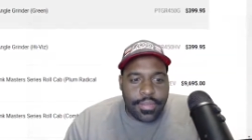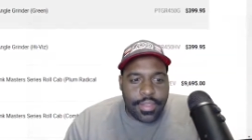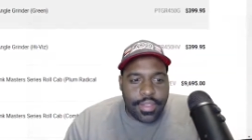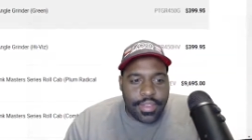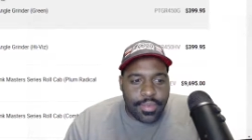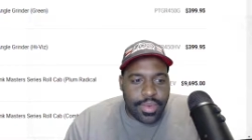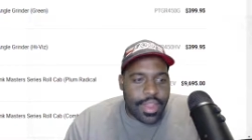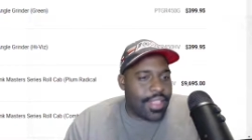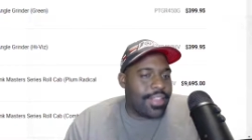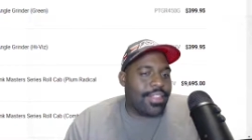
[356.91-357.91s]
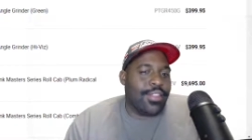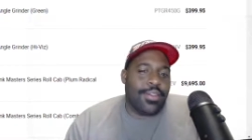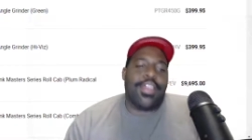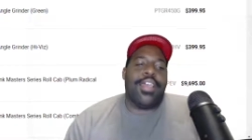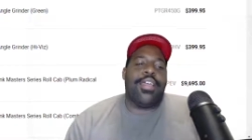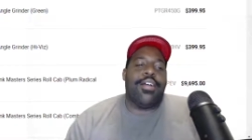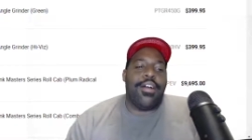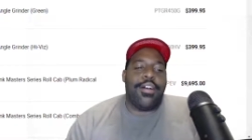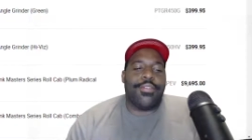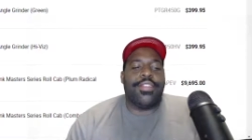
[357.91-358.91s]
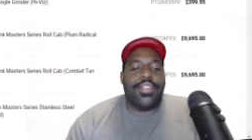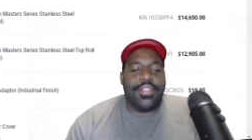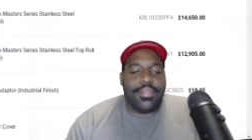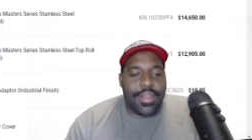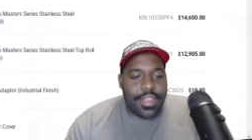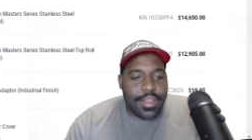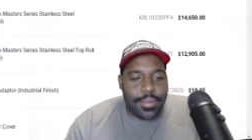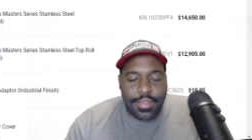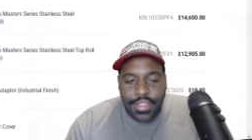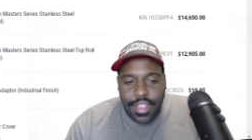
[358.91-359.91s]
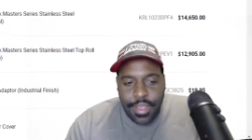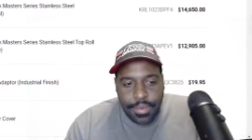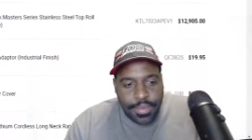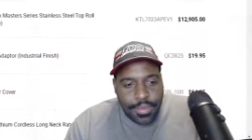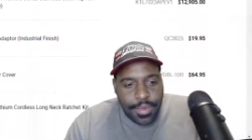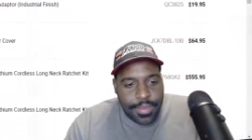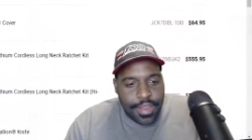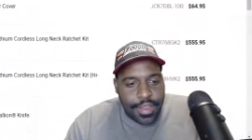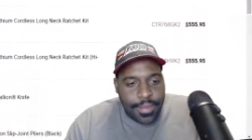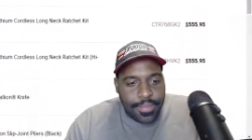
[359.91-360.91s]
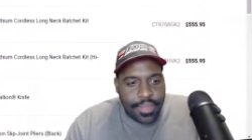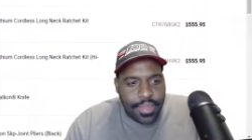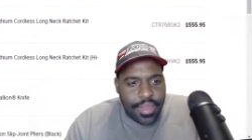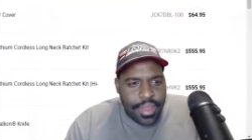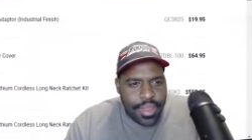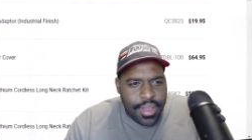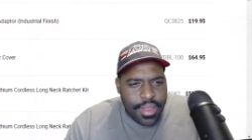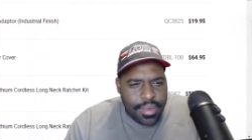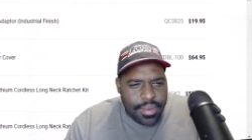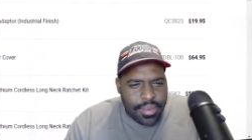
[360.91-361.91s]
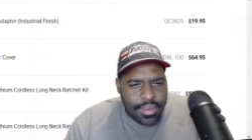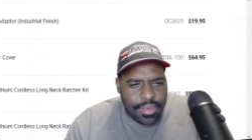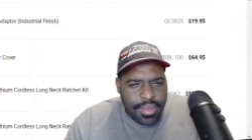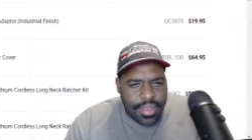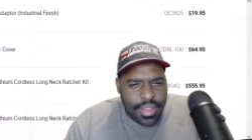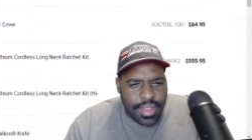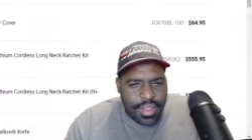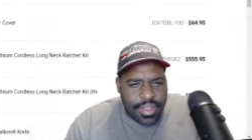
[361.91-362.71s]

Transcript: This is what I like to look at often when I come on Snap-on's website. What's that?